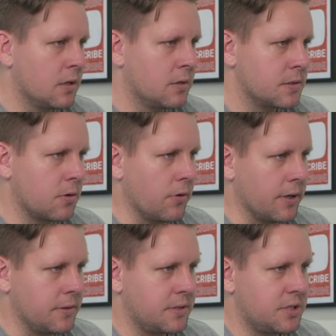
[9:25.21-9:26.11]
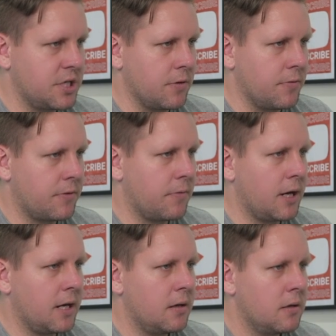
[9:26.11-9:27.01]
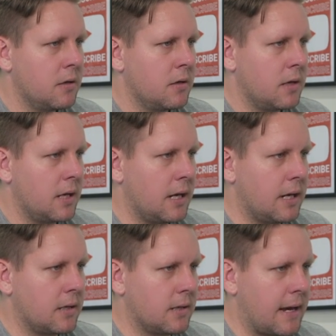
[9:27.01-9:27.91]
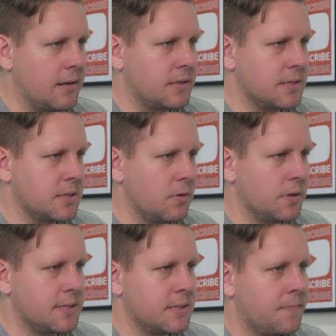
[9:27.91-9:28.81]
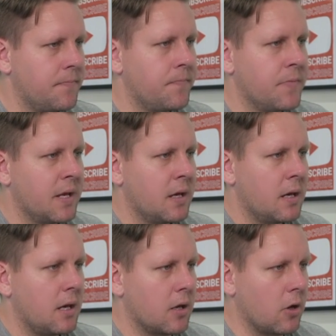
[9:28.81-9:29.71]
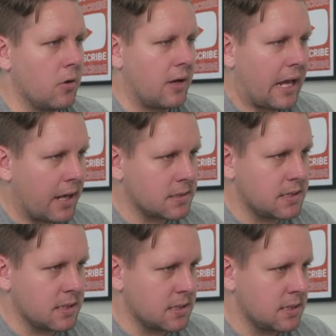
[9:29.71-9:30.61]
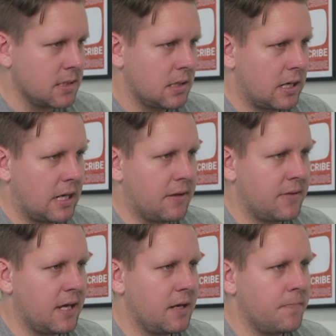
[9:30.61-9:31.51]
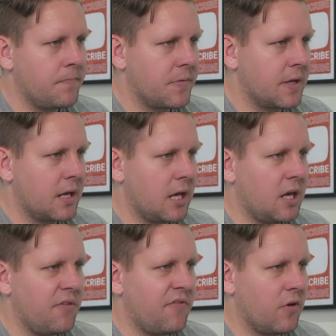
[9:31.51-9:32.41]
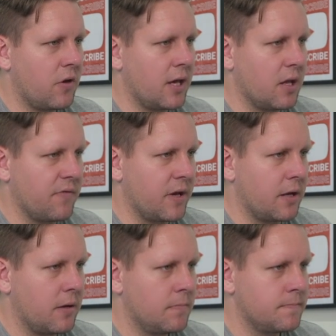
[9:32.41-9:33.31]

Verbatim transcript: scroll down to channel three and to source and go to axis and then E for elevator.